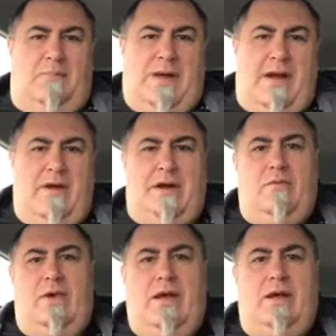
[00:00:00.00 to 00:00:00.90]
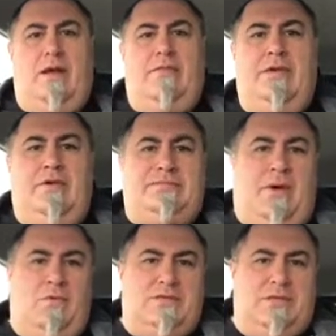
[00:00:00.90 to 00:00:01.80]
appearing where there is
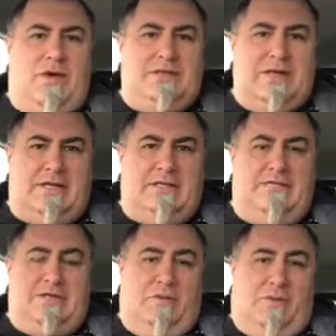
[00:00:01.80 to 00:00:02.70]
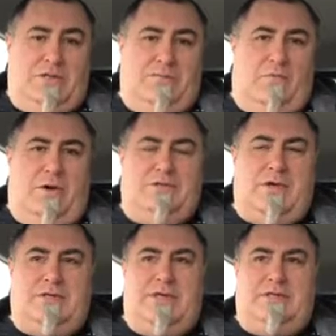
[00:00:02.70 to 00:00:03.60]
poltergeist activity or possible
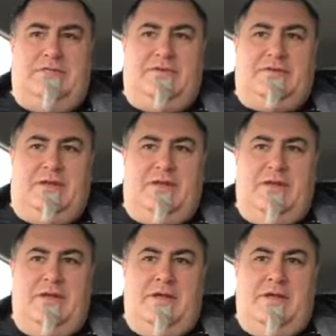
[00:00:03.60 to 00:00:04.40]
poltergeist activity.